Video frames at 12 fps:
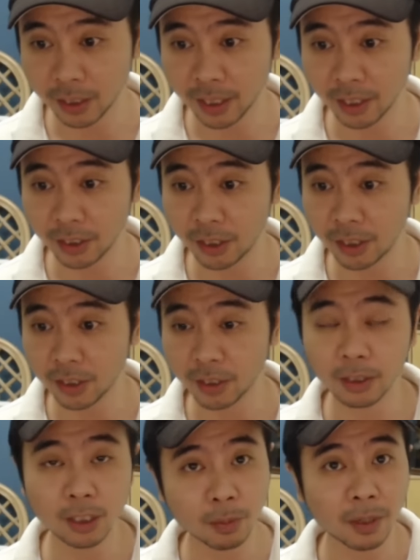and she's
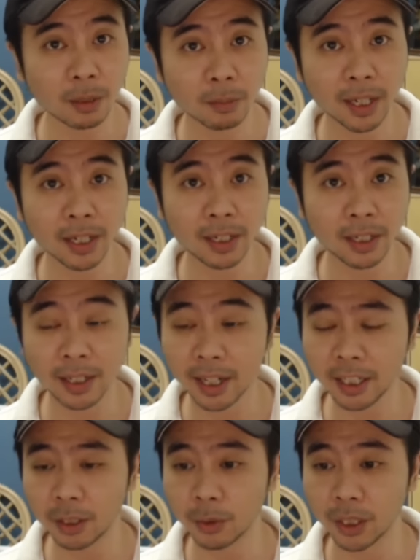a spark blanket
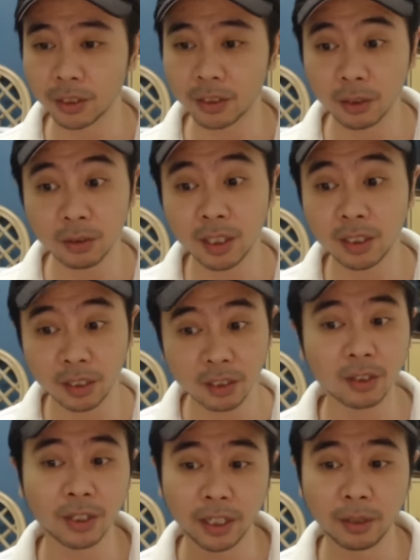anyway, so this is
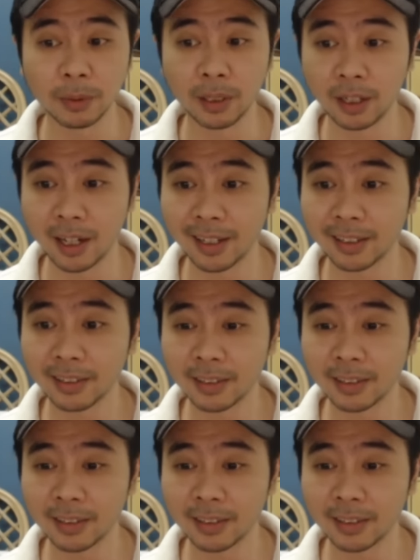gonna help a lot.